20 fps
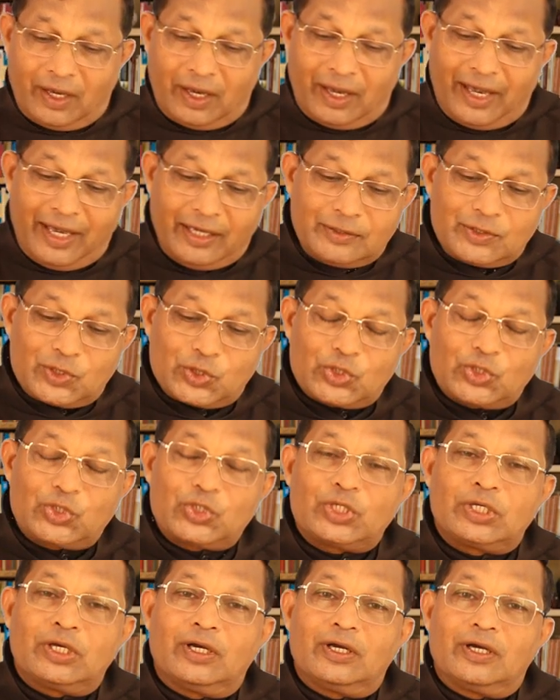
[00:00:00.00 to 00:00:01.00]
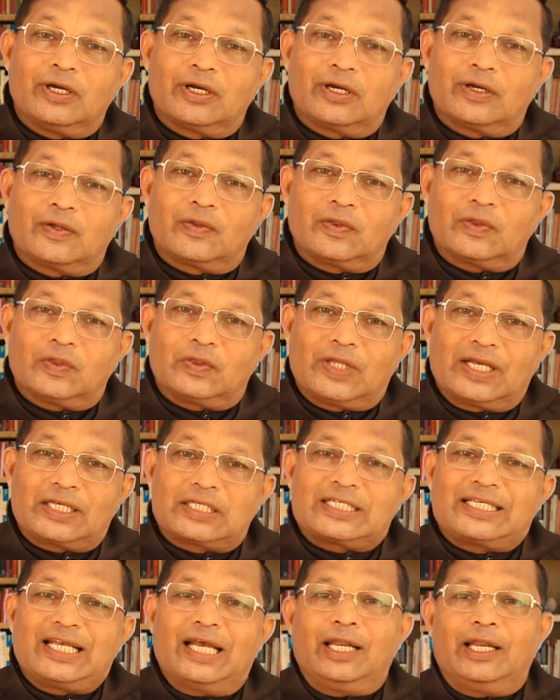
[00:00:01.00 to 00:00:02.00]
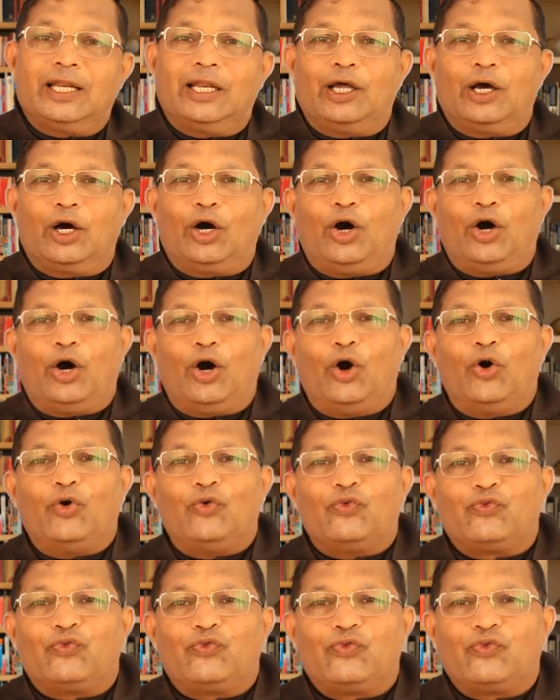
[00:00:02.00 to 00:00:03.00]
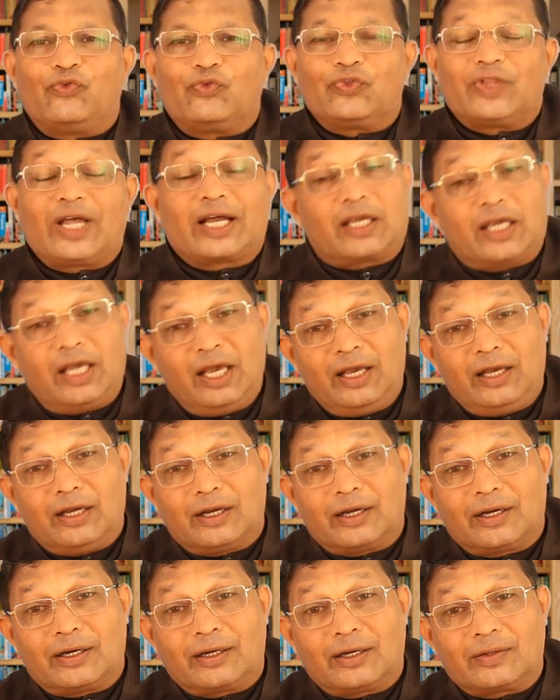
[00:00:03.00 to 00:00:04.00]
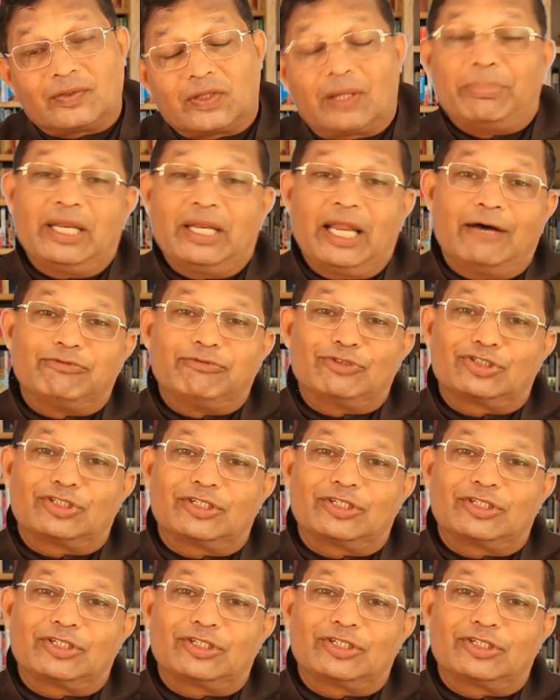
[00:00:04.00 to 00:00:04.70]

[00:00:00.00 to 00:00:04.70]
is the cell of the king, the beloved.